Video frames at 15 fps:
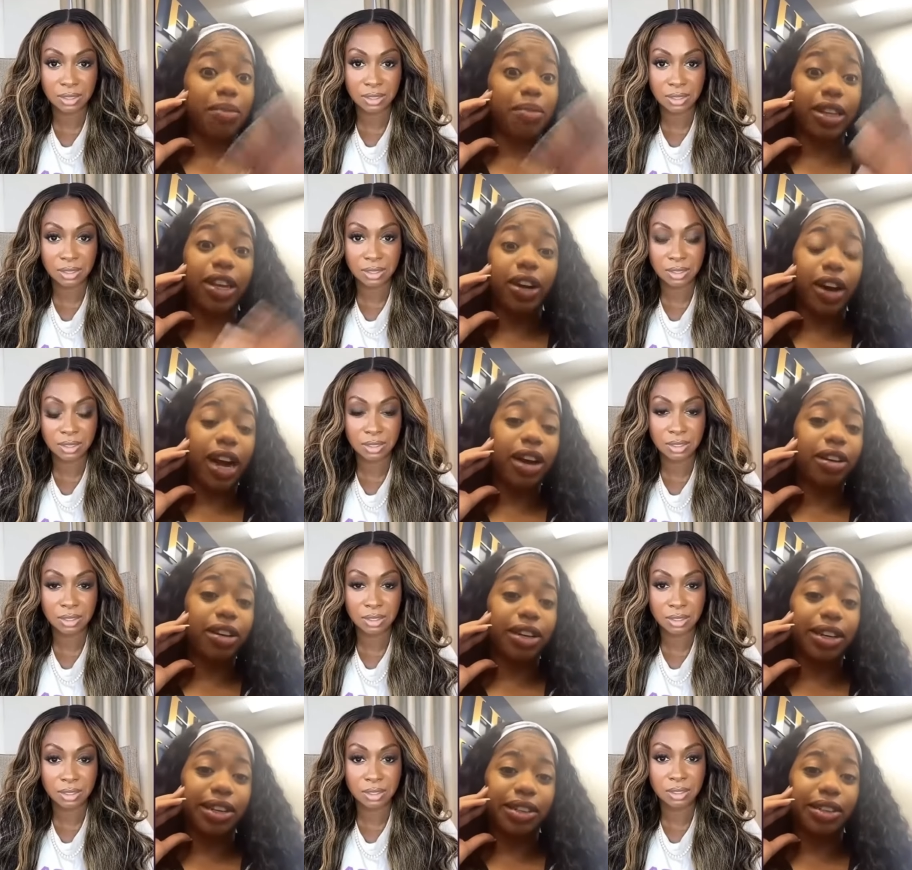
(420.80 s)
Speaker 1: me, they're out
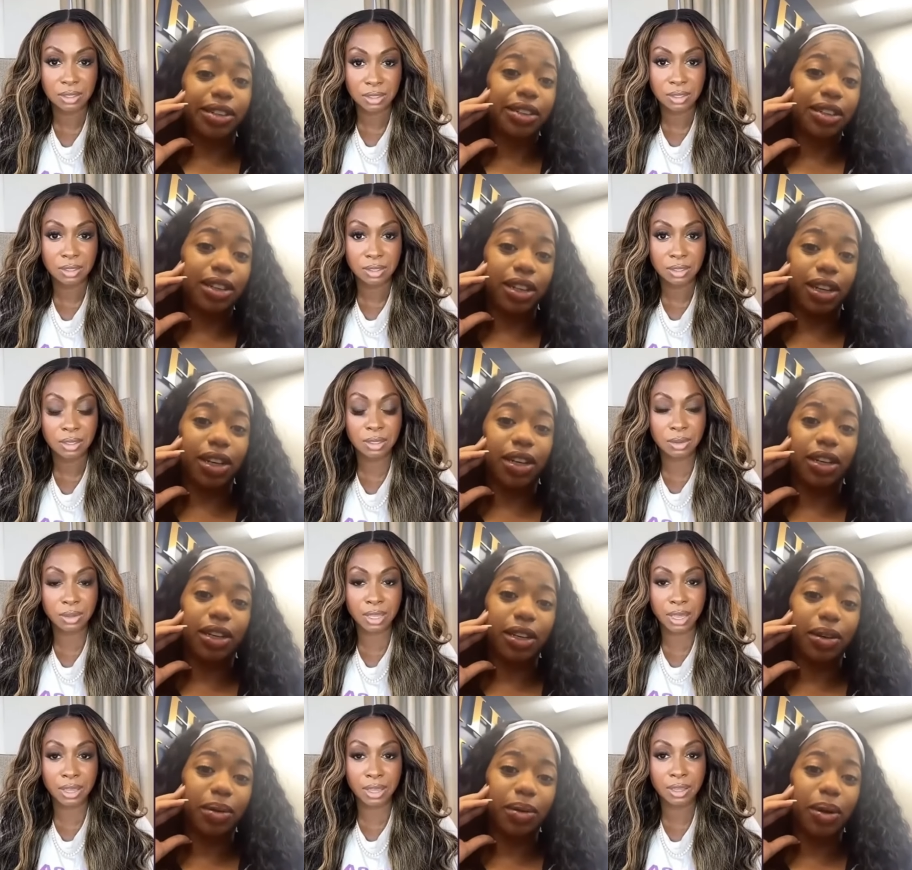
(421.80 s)
here.
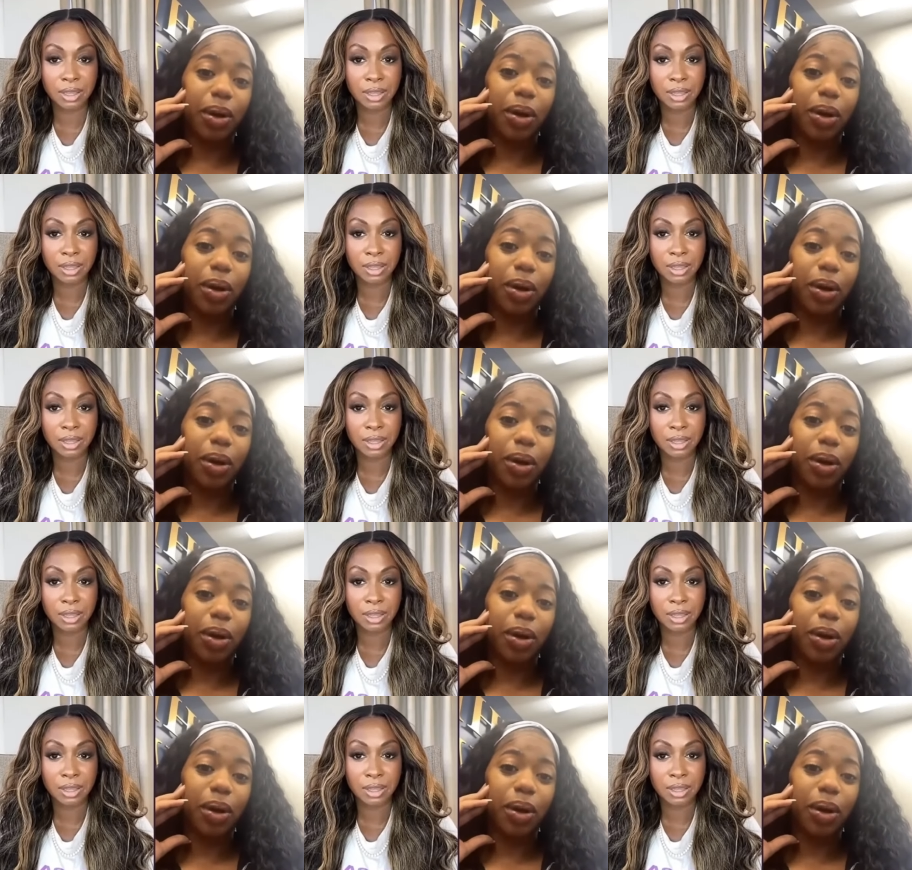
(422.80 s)
Okay.